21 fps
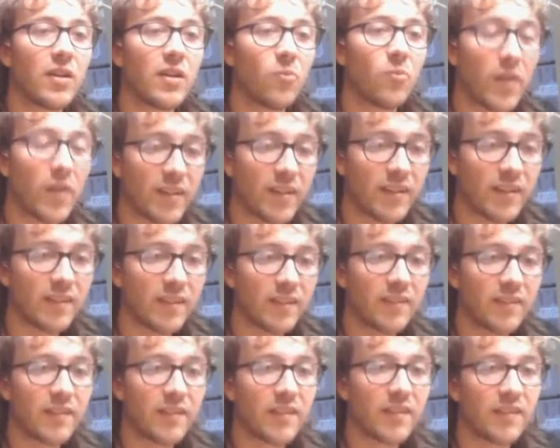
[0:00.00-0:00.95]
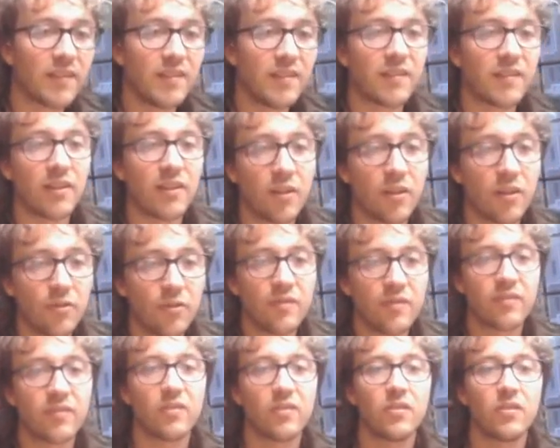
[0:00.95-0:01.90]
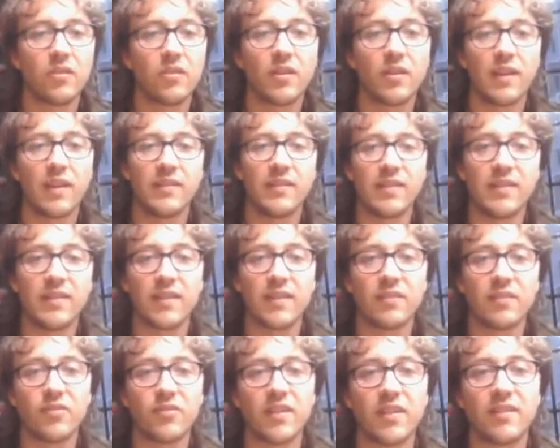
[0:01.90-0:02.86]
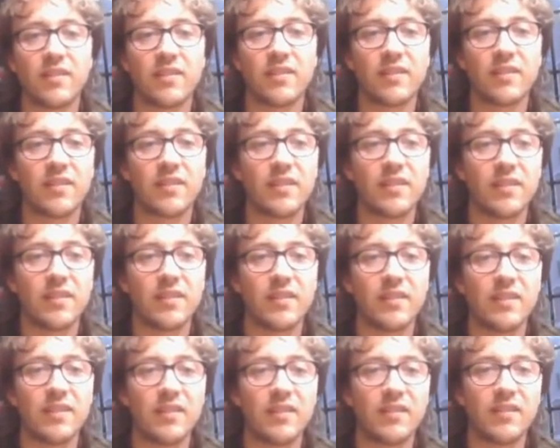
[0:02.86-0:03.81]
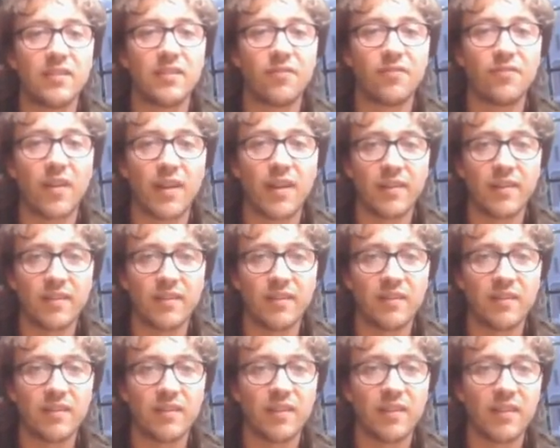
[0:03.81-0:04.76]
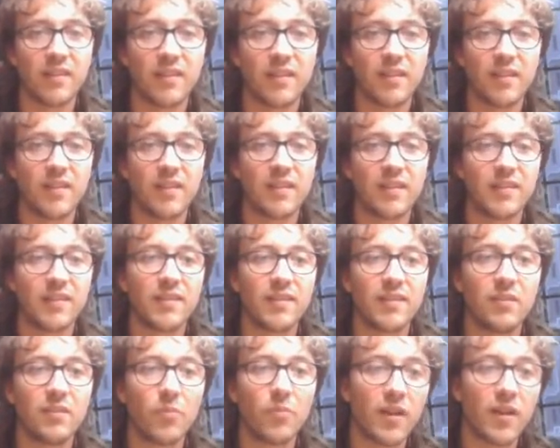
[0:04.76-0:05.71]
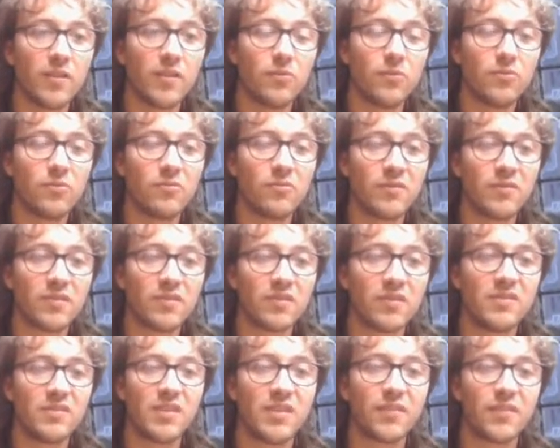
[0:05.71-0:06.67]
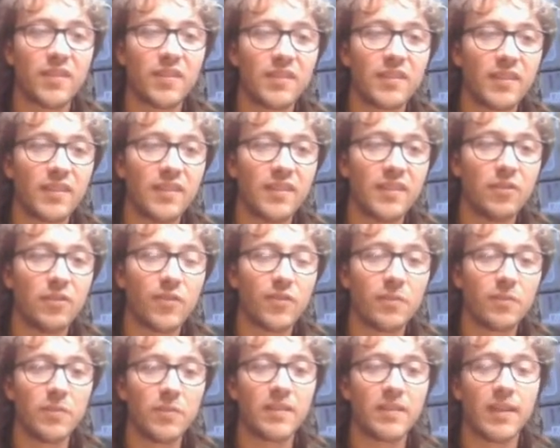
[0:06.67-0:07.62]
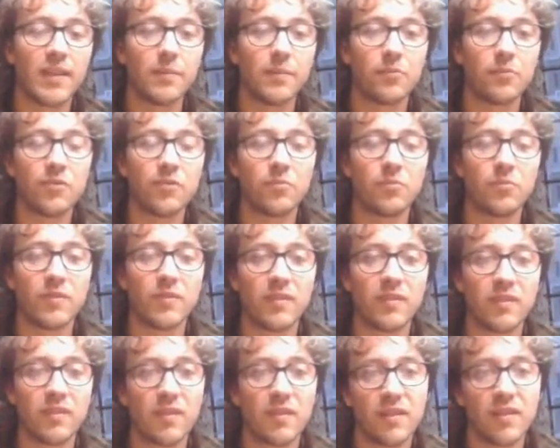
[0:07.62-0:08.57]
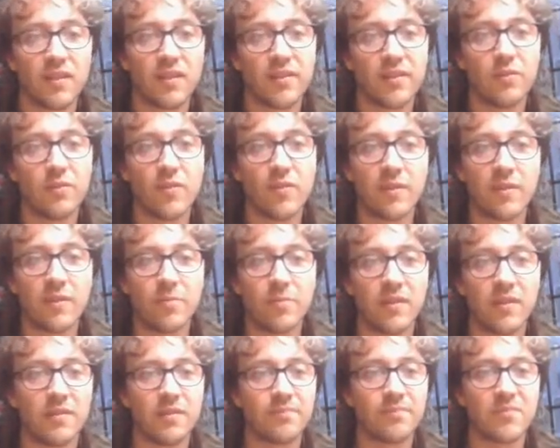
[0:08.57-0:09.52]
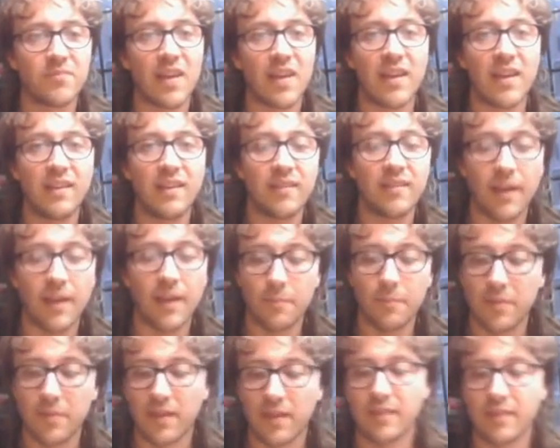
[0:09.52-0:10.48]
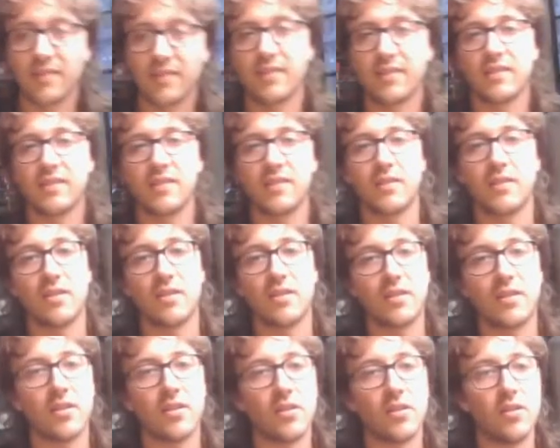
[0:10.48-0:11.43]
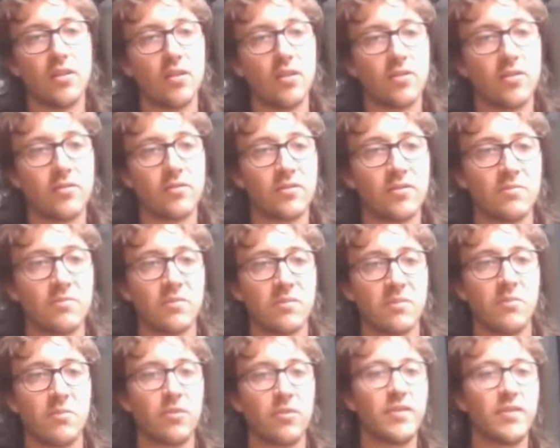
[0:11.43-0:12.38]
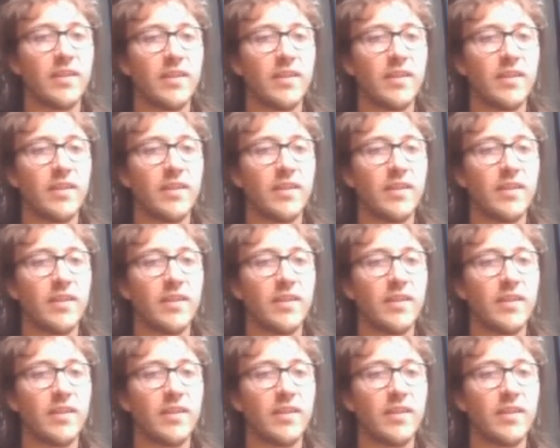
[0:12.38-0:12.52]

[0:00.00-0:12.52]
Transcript: one end is a host and the other end is a device. This is why you will never see USB cables with USB A type plugs on both